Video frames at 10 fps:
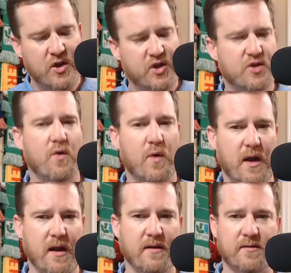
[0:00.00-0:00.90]
Sure
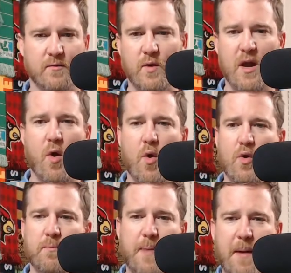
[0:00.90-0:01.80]
it is. We
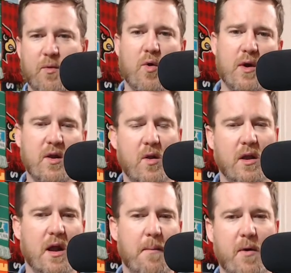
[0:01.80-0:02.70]
hold Pep
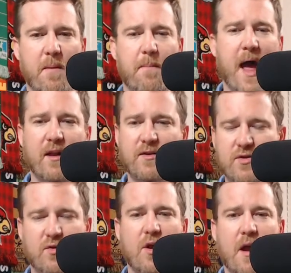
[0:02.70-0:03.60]
Guardiola up on a
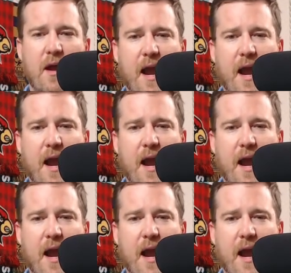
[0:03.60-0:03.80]
pedestal,